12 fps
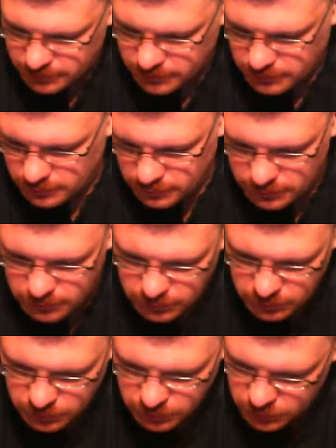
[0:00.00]

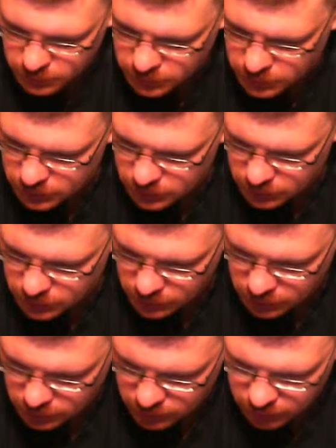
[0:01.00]

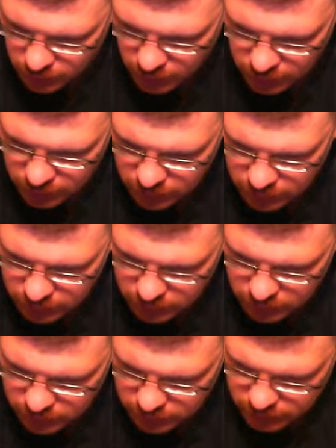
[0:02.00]

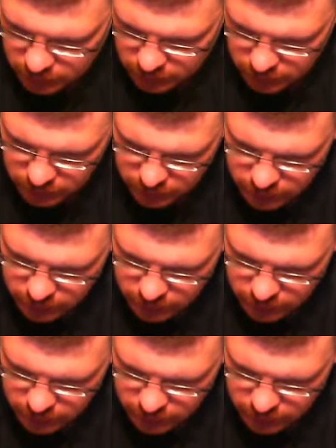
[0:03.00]
Nothing is said.